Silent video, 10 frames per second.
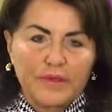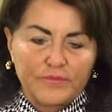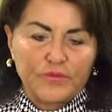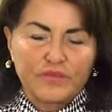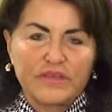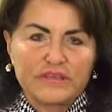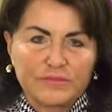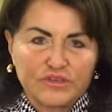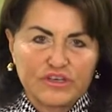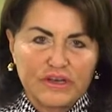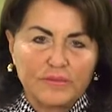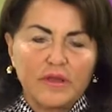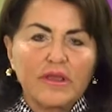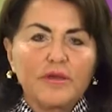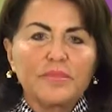for this machine
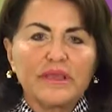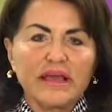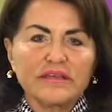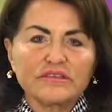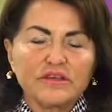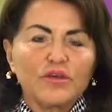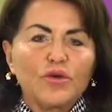because